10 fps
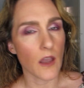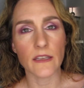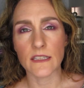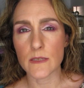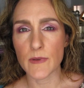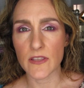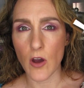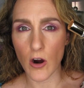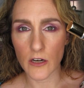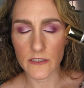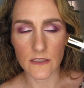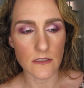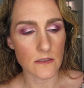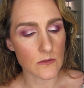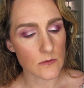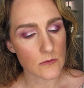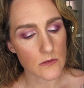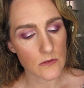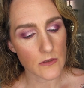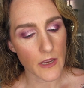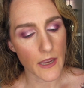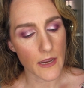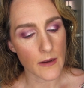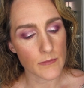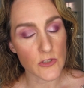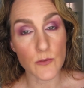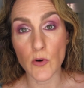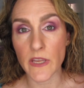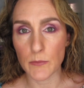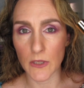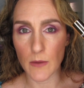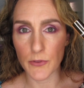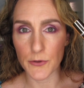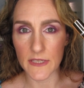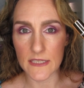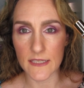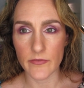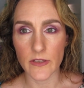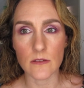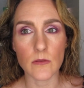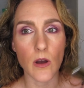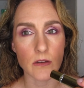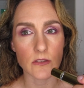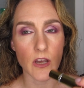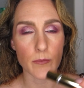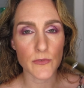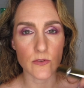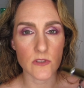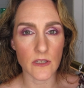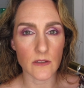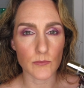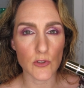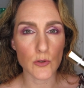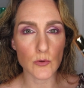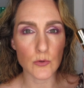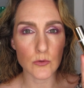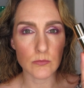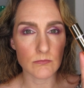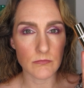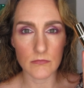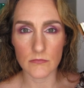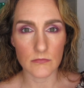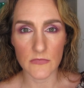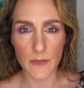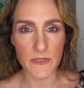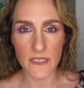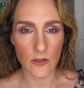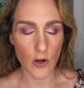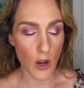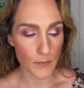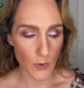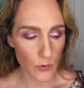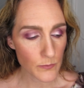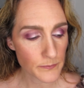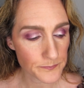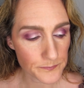Elizabeth Arden Smokey Plum 37 on top. So it's a two lipstick combo.